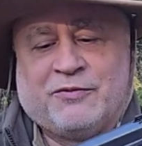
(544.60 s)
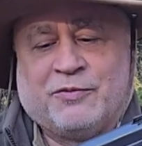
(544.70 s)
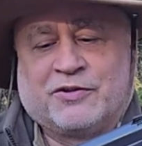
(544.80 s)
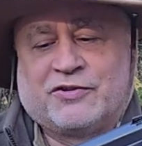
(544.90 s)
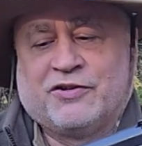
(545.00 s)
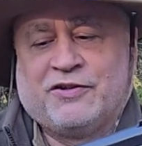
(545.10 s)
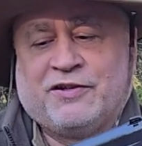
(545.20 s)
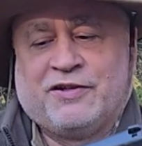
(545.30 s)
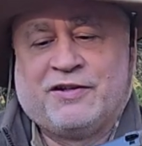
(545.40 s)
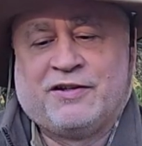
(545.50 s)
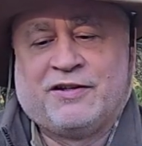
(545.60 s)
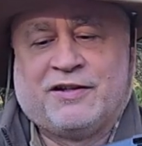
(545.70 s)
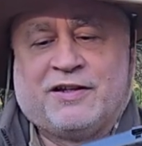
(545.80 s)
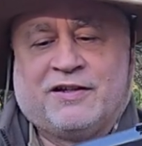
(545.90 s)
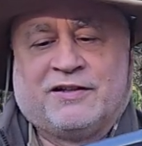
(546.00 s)
Works good.
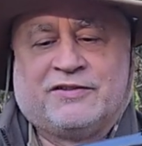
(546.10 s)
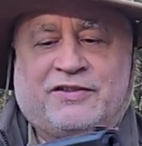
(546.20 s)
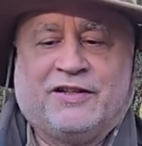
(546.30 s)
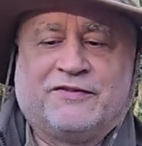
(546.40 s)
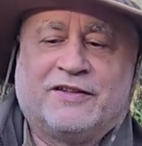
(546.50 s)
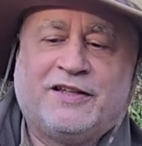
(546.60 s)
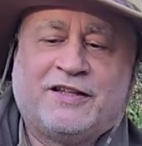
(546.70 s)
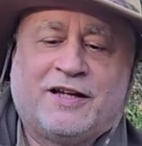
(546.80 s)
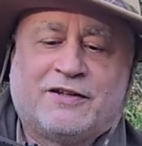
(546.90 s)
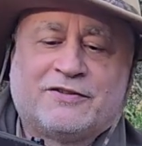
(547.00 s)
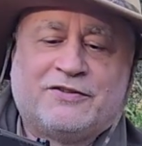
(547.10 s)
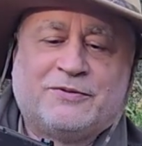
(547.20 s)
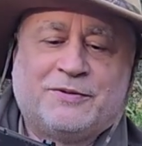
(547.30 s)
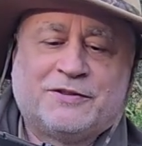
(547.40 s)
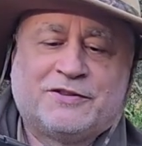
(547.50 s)
See if the decocker
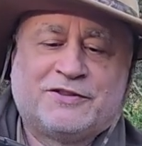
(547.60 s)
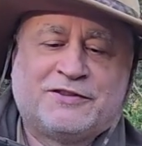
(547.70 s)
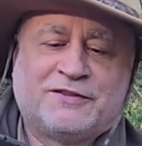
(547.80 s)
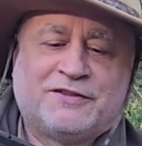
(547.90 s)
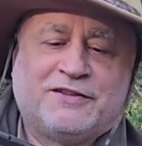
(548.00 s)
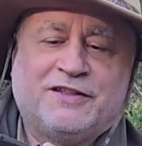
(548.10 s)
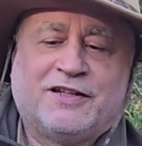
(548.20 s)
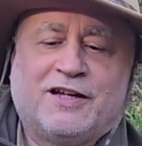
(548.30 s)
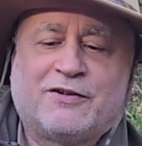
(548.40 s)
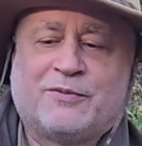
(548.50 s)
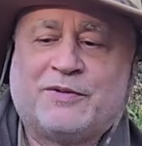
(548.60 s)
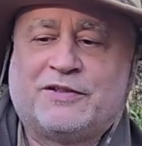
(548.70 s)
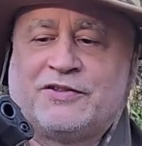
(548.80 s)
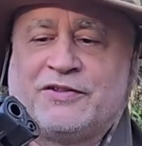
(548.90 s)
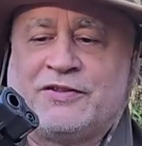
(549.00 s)
still works. Decocker
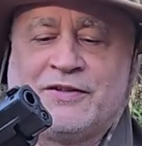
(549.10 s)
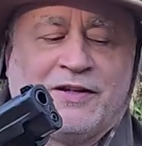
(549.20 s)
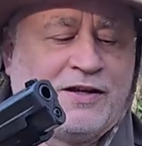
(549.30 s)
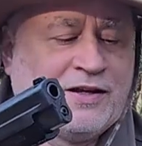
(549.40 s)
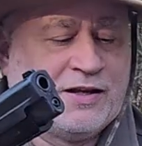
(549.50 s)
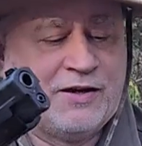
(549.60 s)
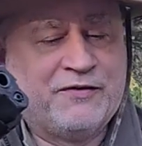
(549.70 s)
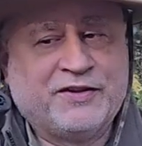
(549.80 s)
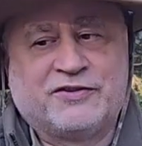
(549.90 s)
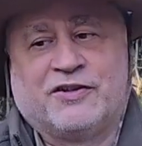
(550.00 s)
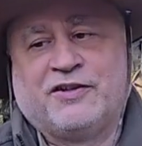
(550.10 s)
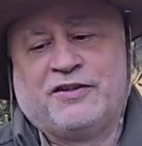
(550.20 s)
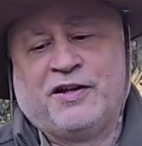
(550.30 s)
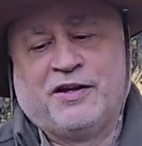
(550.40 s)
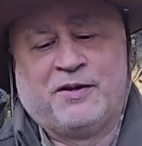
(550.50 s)
works. Everything's
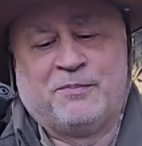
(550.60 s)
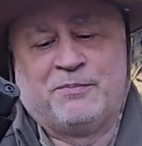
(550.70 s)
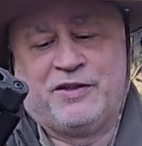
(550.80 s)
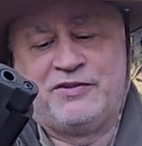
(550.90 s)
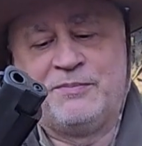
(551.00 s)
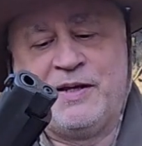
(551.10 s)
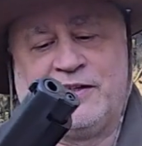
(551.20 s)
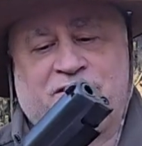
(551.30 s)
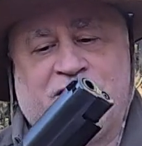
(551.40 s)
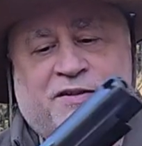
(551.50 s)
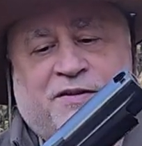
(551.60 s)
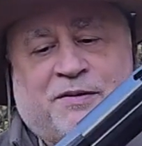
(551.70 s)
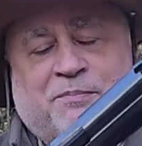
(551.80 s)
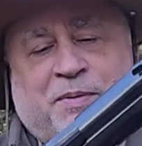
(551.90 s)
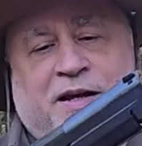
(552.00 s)
good. Place the magazine
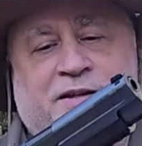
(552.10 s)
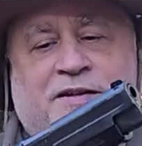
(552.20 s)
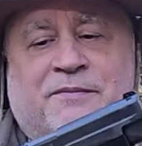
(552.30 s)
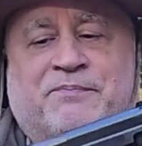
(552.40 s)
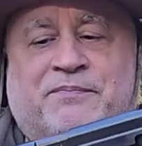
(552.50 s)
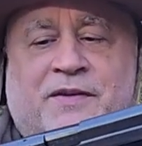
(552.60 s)
back in.